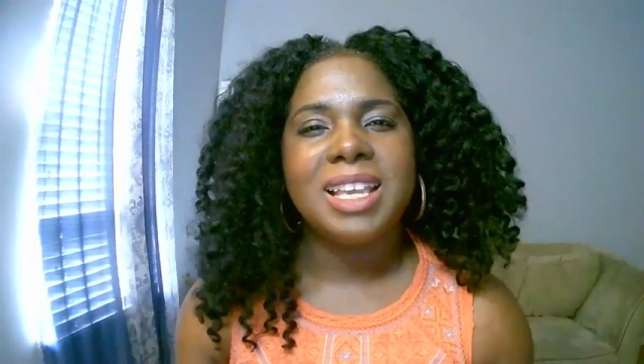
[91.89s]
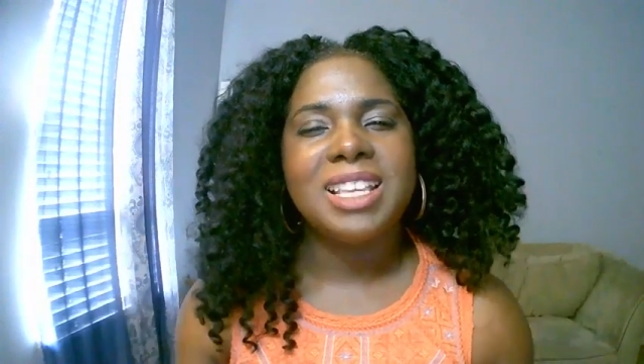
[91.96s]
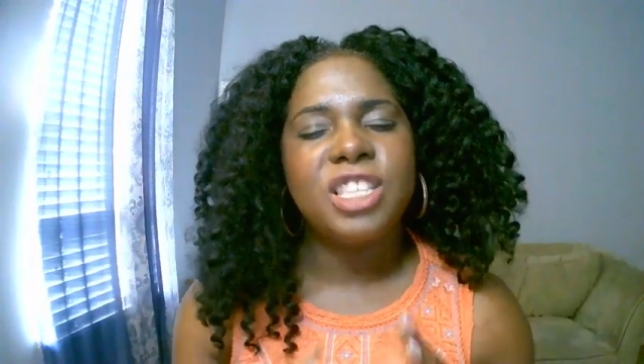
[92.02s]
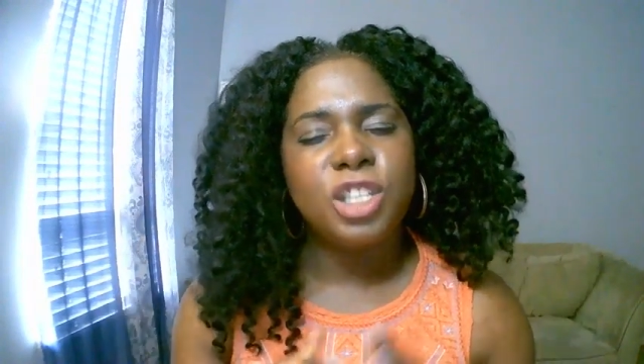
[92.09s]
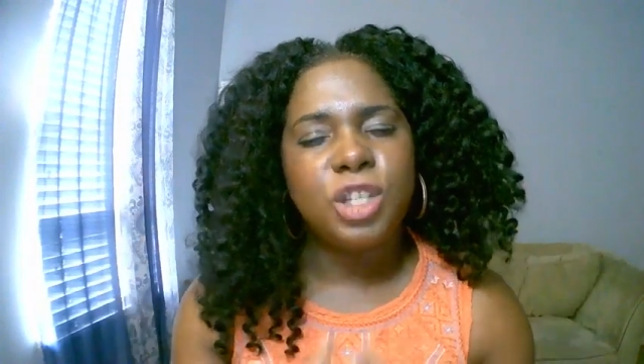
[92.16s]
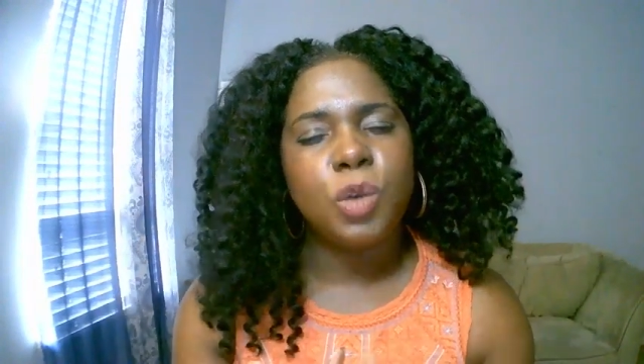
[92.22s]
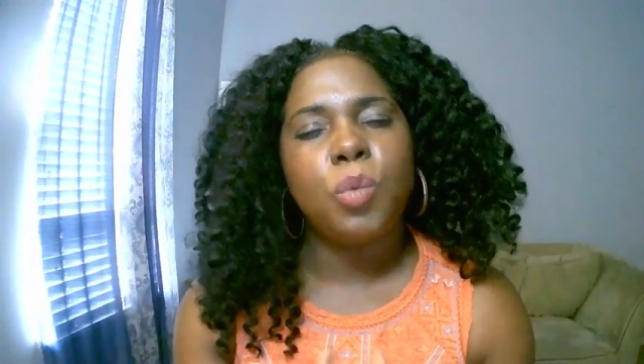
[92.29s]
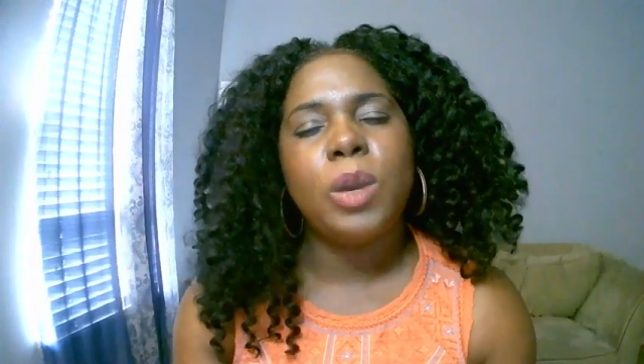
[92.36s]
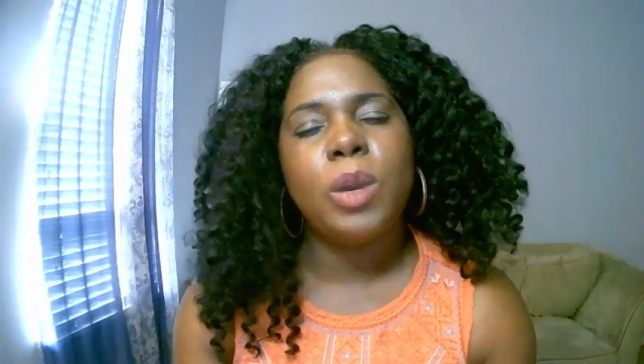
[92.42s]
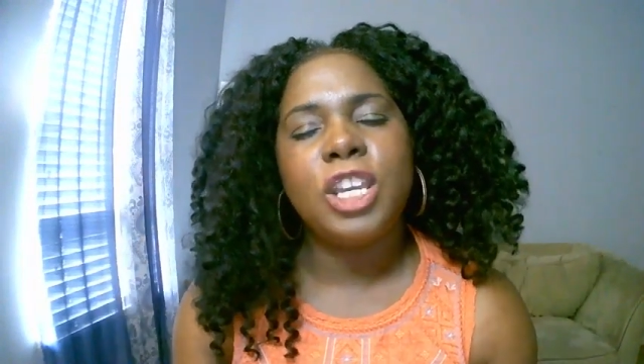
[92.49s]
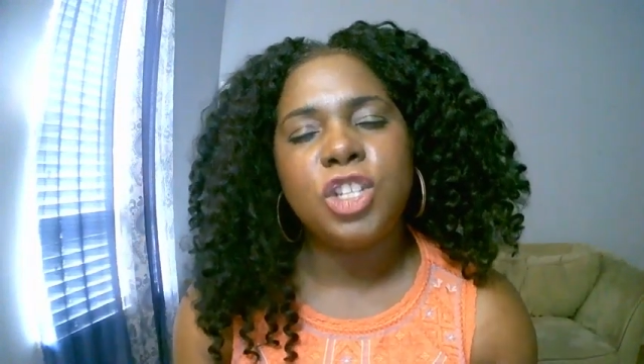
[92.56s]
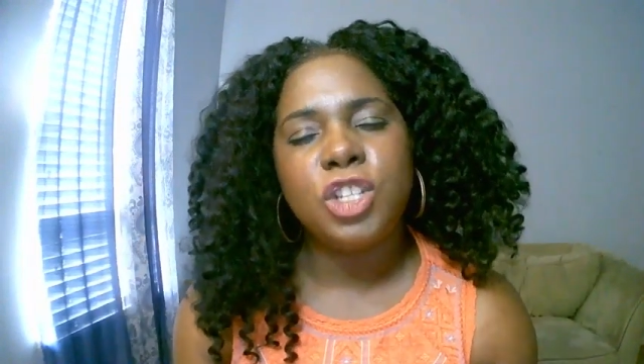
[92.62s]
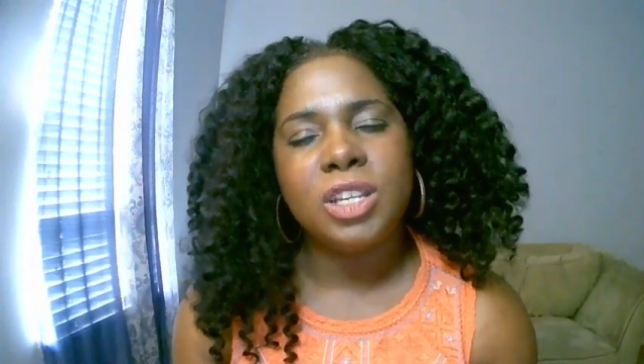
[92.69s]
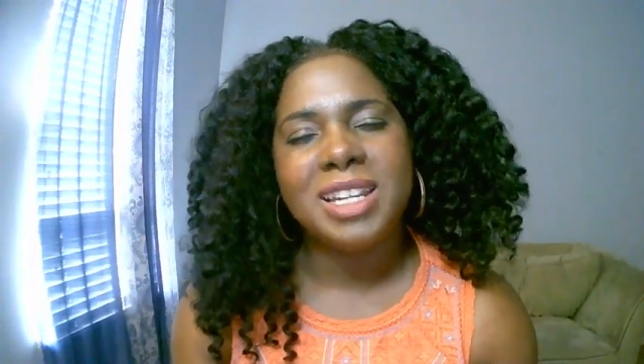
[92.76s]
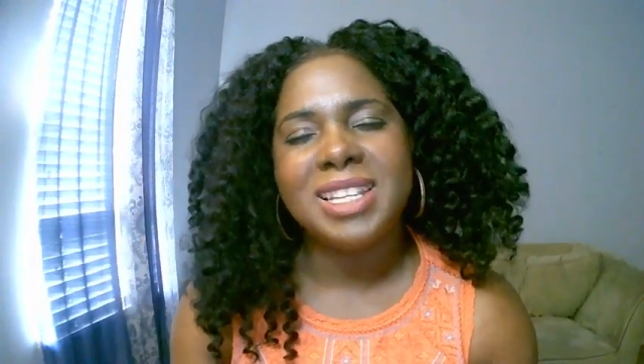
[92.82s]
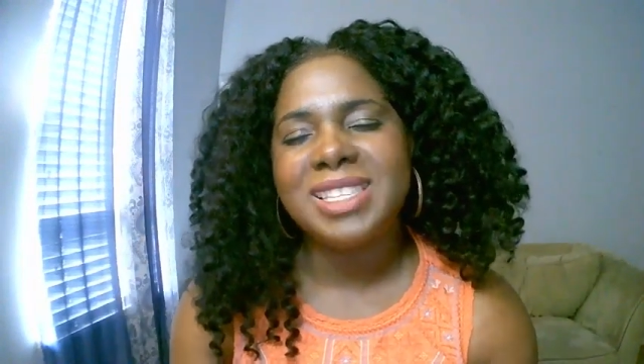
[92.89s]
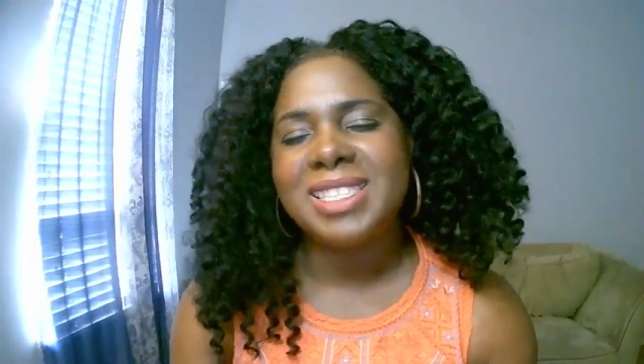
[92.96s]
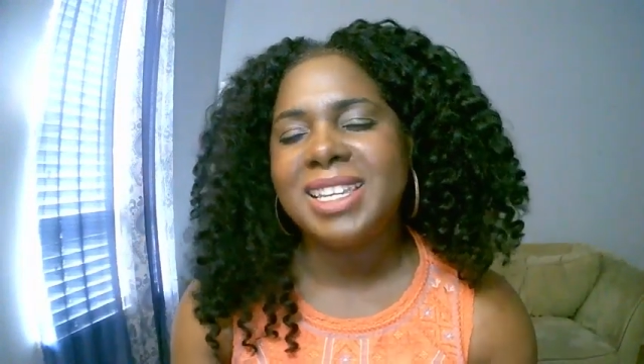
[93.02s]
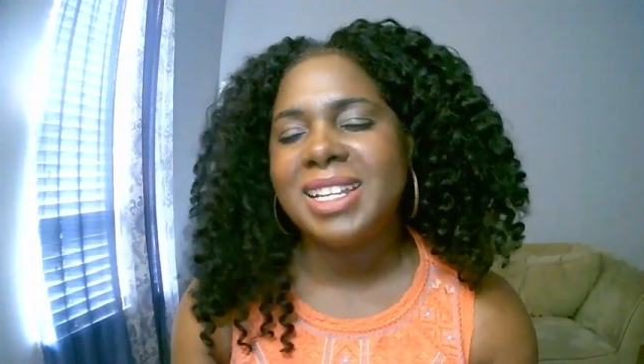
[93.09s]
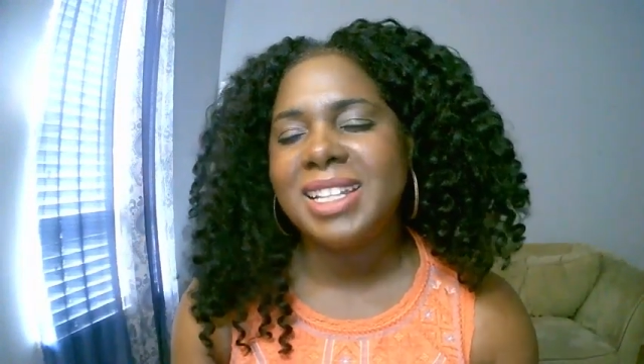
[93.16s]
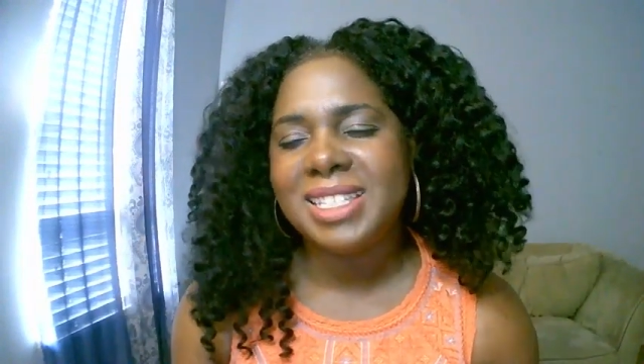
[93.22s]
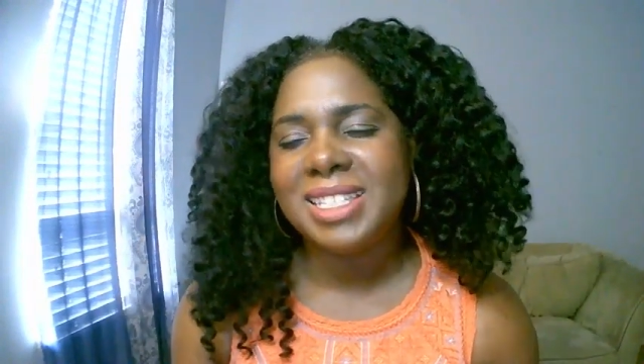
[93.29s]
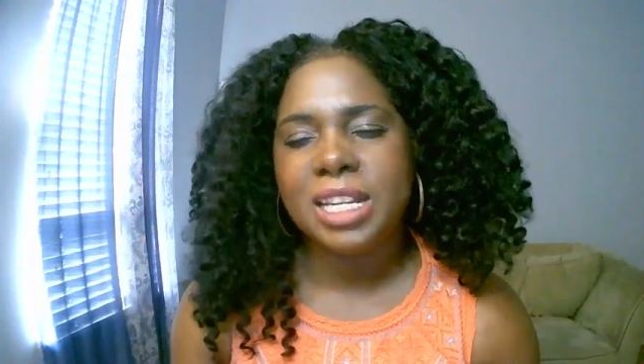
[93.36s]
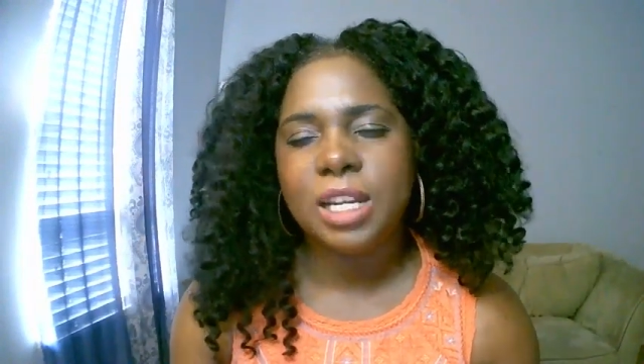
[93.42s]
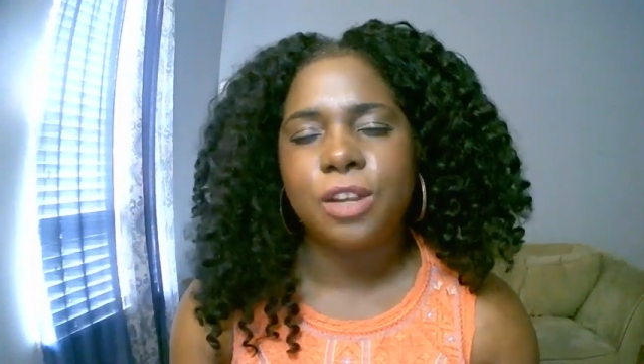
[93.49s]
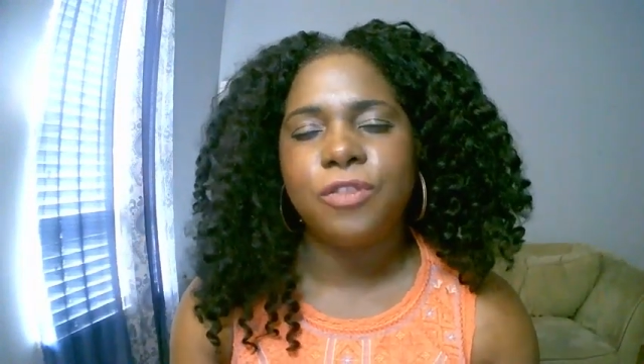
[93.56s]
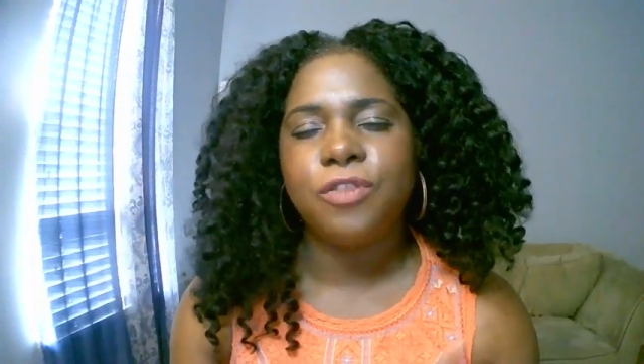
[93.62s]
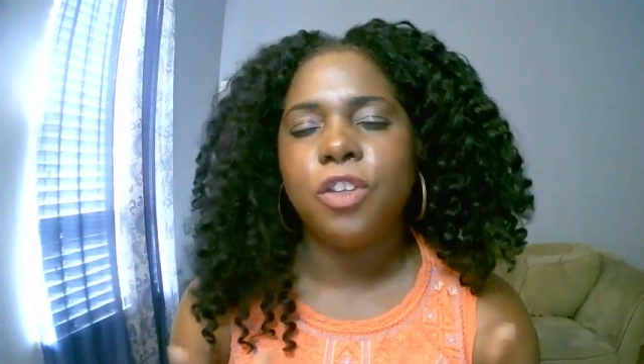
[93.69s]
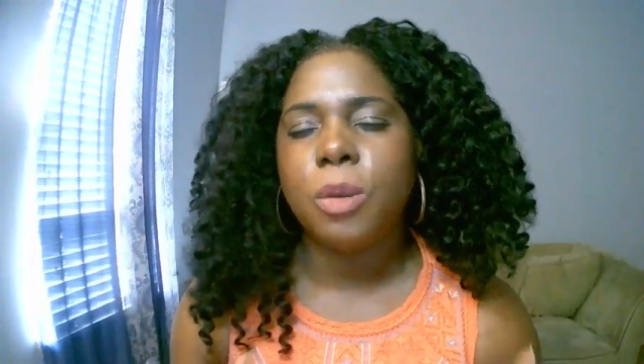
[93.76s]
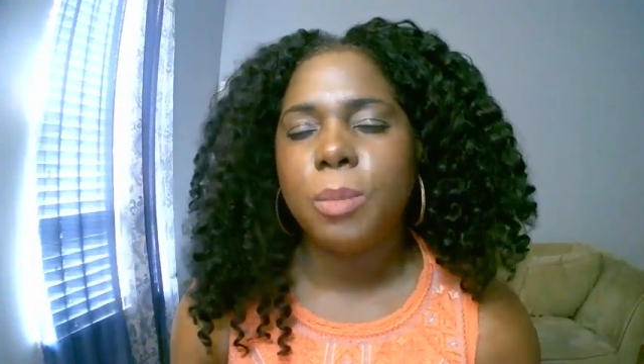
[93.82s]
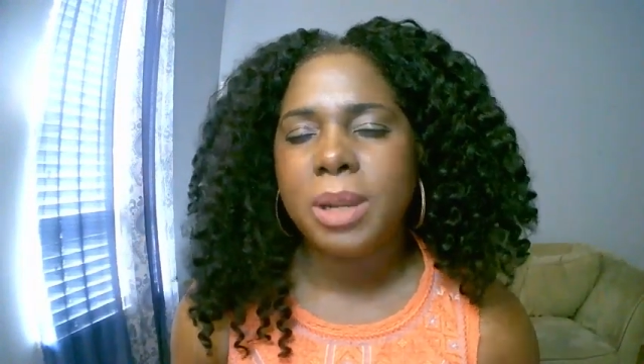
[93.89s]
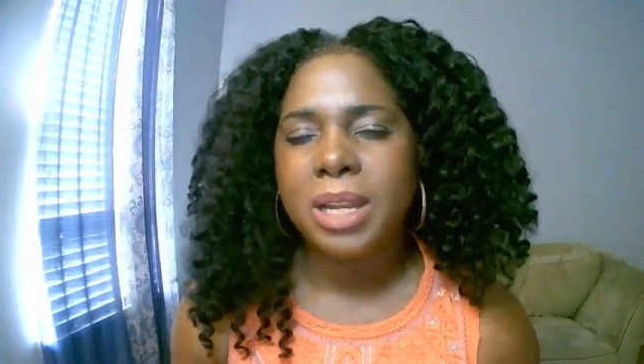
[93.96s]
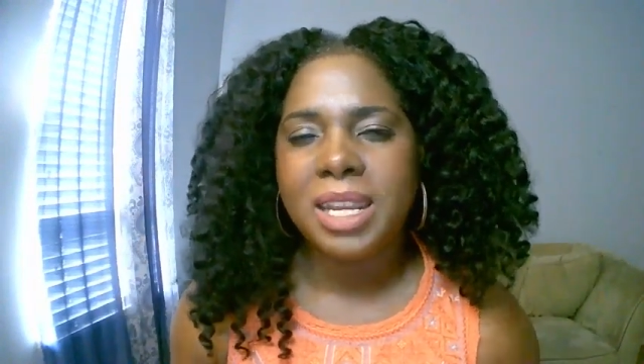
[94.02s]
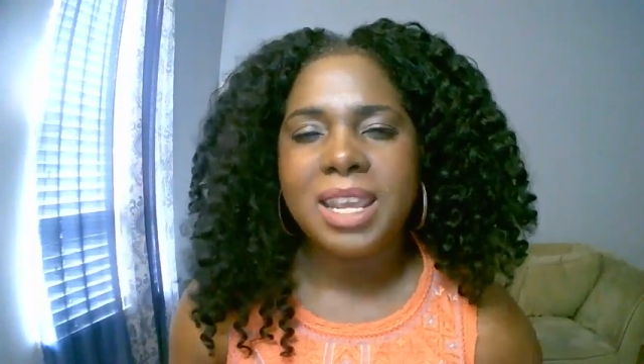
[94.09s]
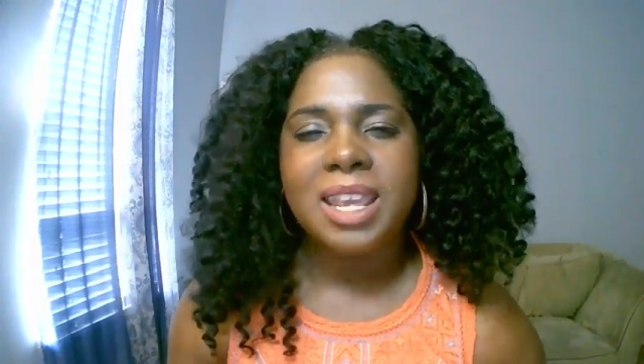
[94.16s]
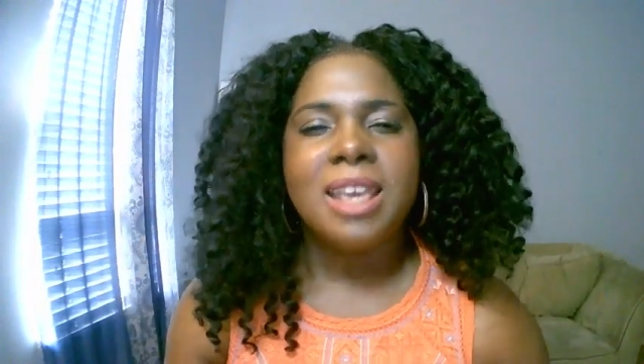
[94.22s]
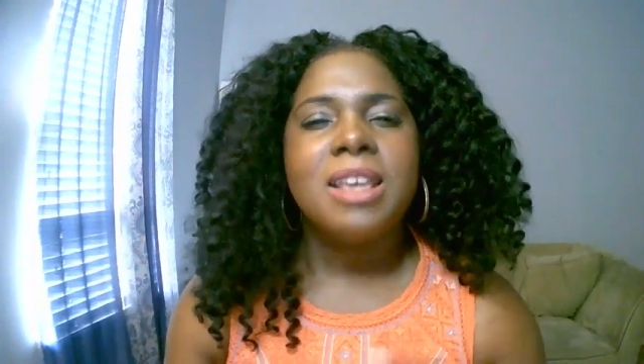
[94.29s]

a situation, a sickness, an infirmity.